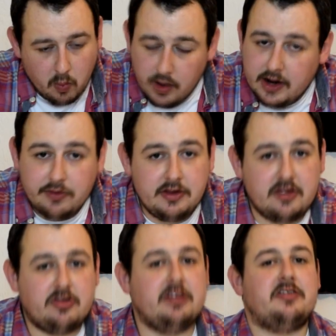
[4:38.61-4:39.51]
when I was
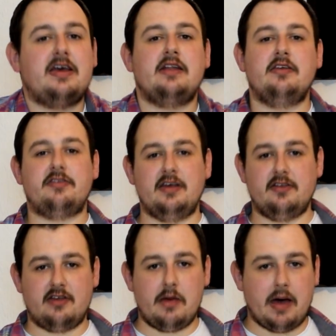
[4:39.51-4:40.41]
initially setting these
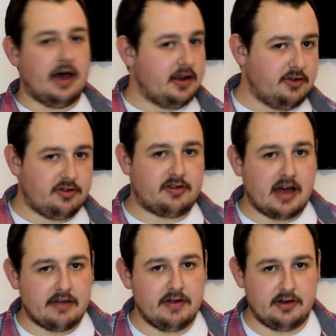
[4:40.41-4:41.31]
things up, I didn't just
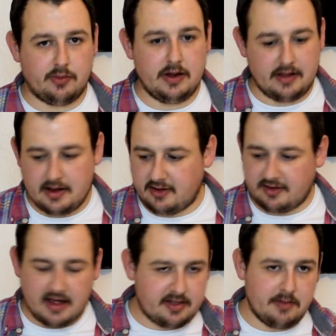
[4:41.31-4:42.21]
dive into it and then
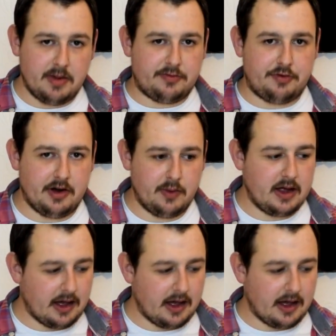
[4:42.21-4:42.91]
set them up straight away.